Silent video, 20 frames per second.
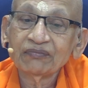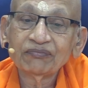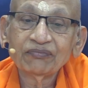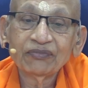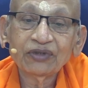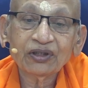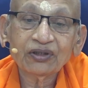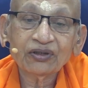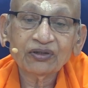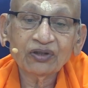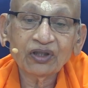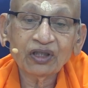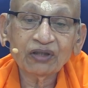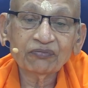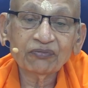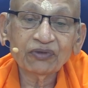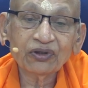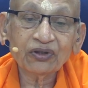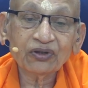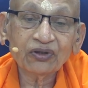Because,
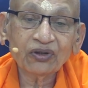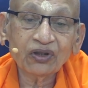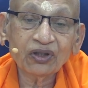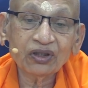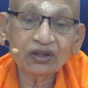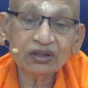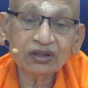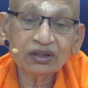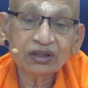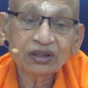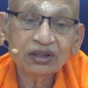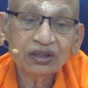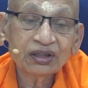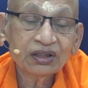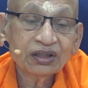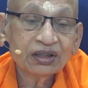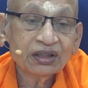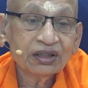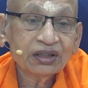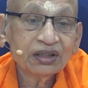not because
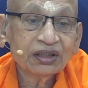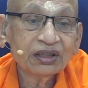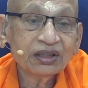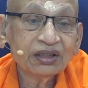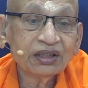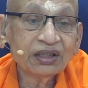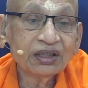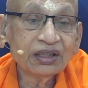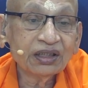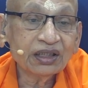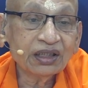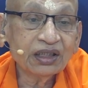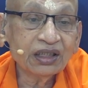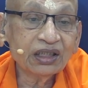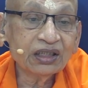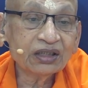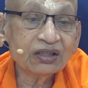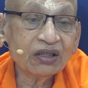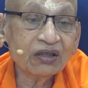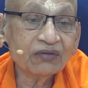it
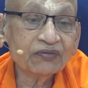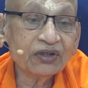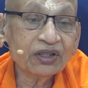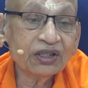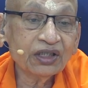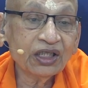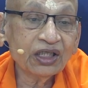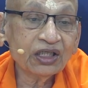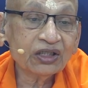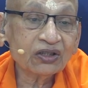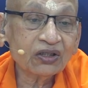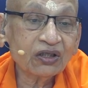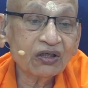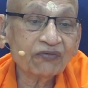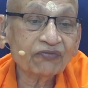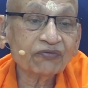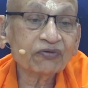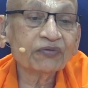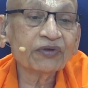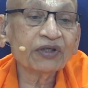is of the nature
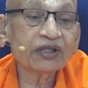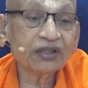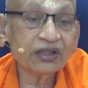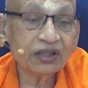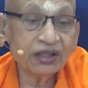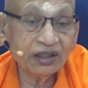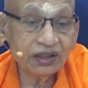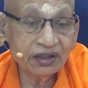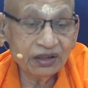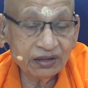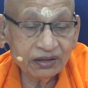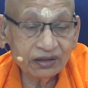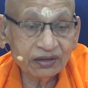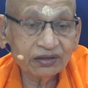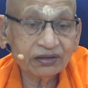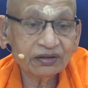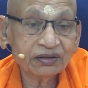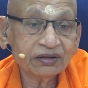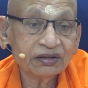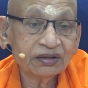of to be attained,
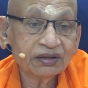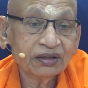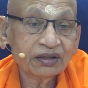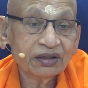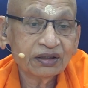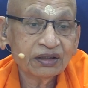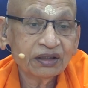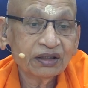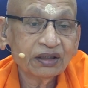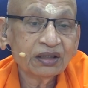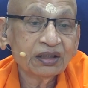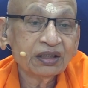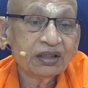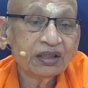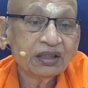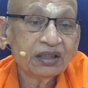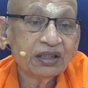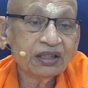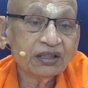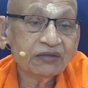
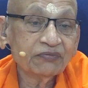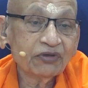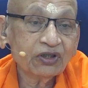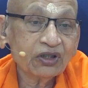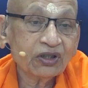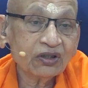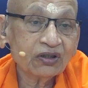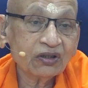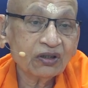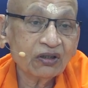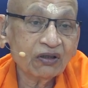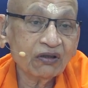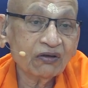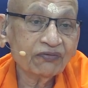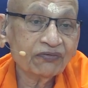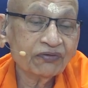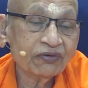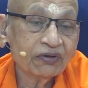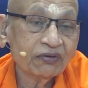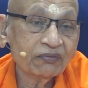it is because
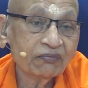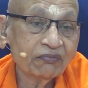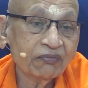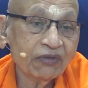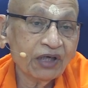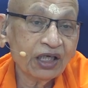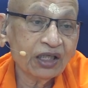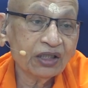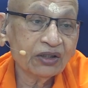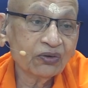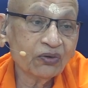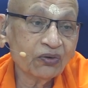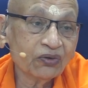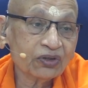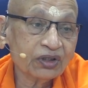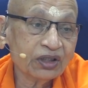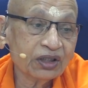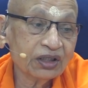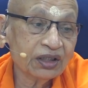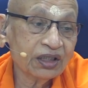of my
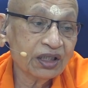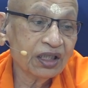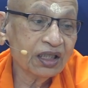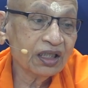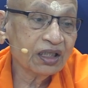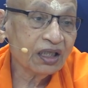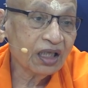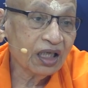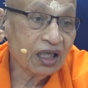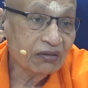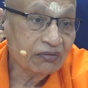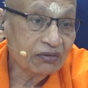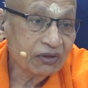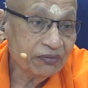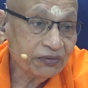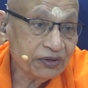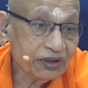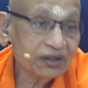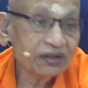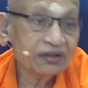notion that I am
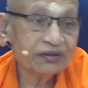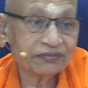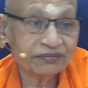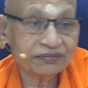limited.